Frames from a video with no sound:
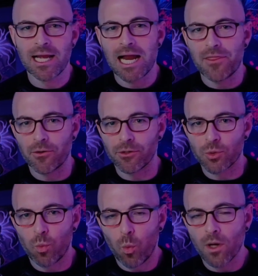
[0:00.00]
and there is
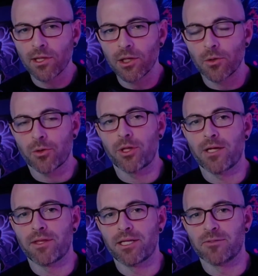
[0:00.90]
one little
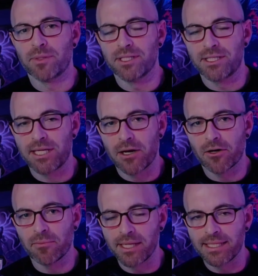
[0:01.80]
thing that has been
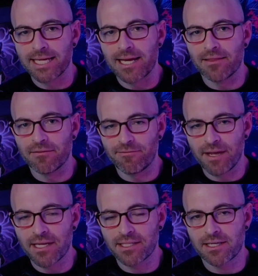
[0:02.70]
staring me dead in the
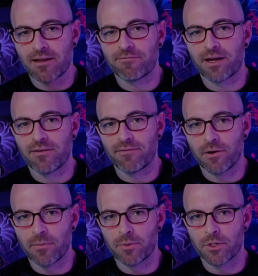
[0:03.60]
face that I find
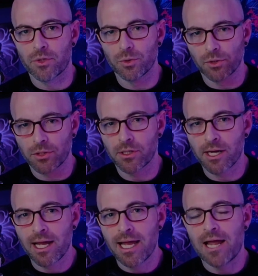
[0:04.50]
very peculiar,
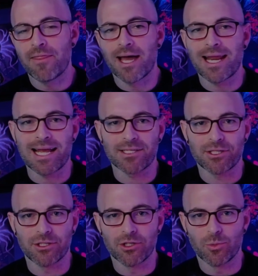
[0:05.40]
and that has to
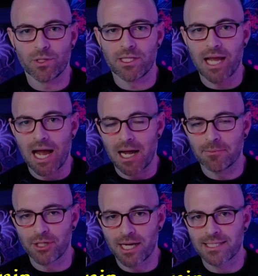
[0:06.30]
do with the
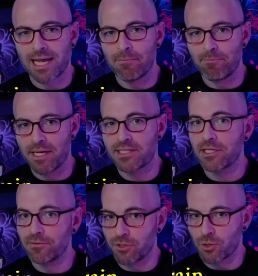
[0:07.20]
objects and bits
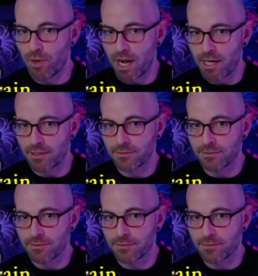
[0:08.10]
of terrain.